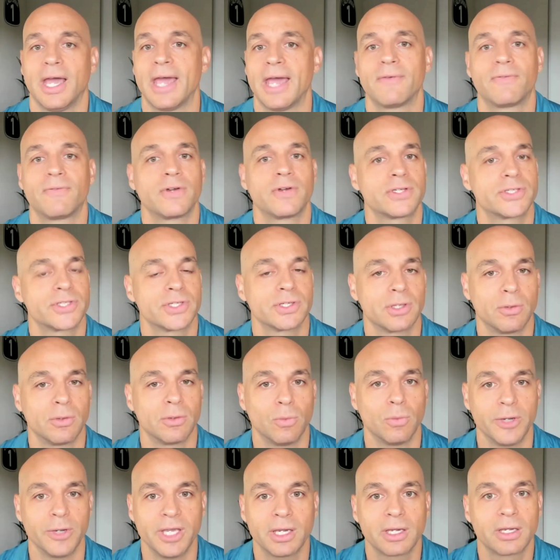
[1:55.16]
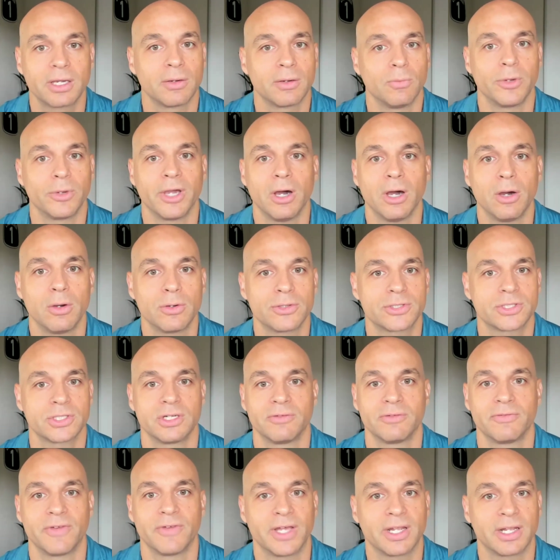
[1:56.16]
Every single week, we host
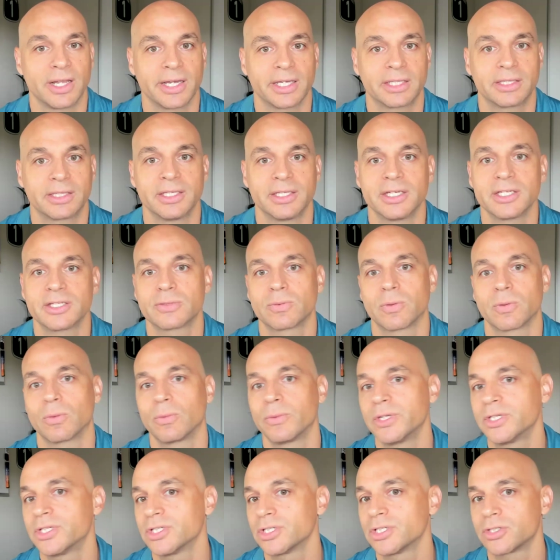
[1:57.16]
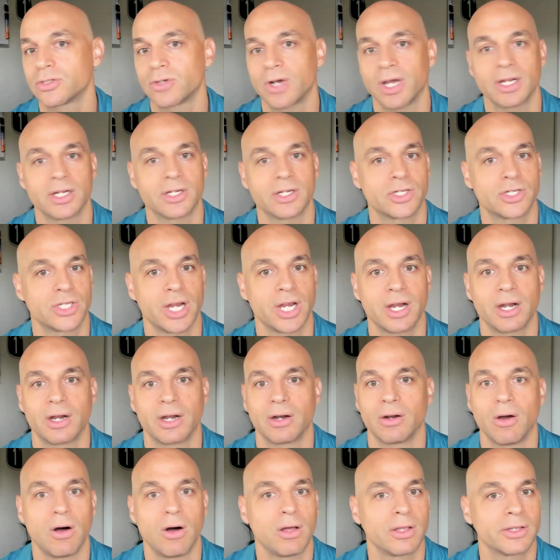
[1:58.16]
an event like this where we just try to
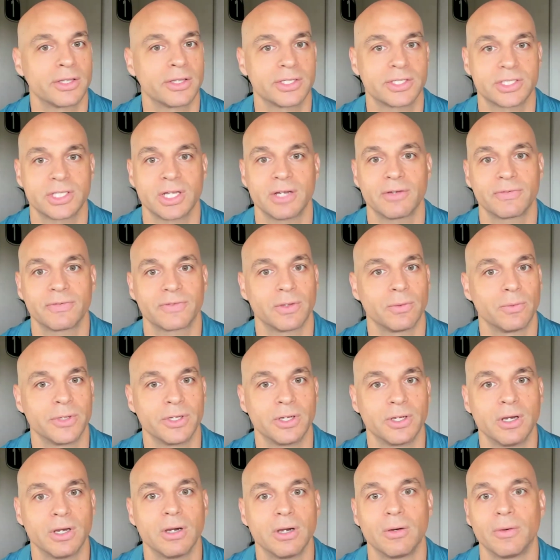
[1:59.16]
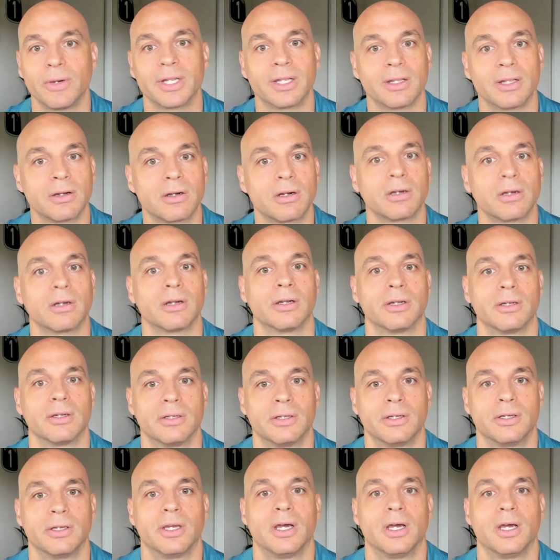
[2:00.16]
share all the stuff that we know and learn,